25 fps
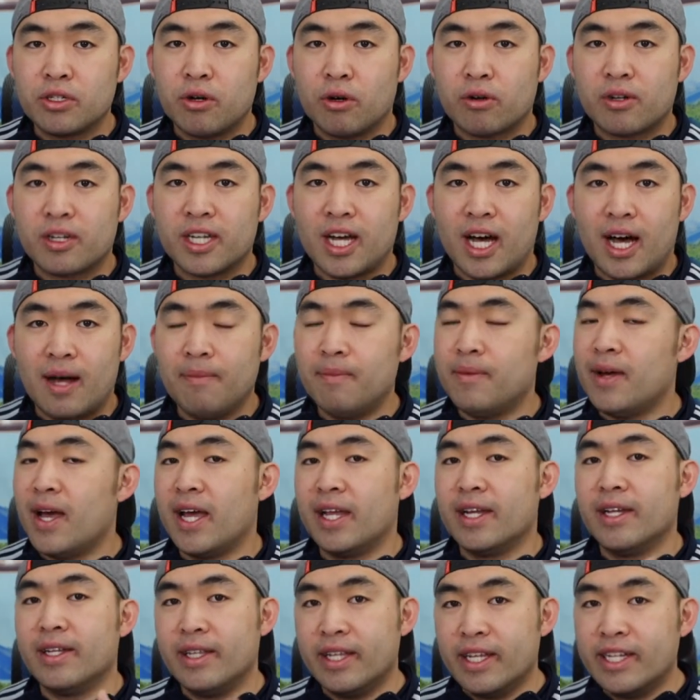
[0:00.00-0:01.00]
cooktop,
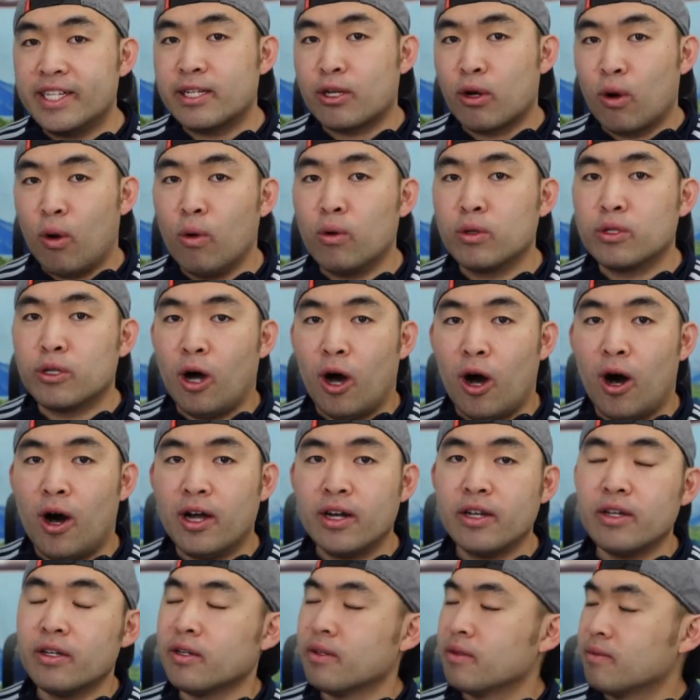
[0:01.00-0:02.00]
and the list goes
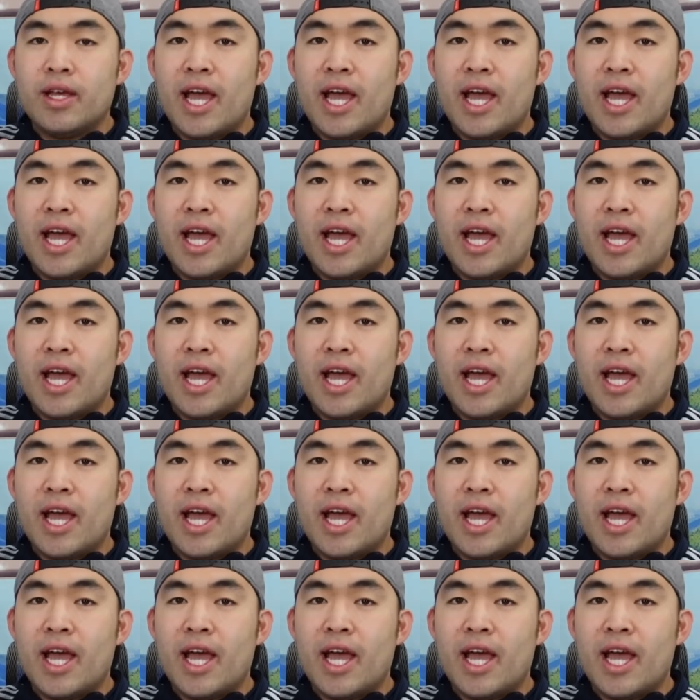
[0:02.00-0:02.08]
on.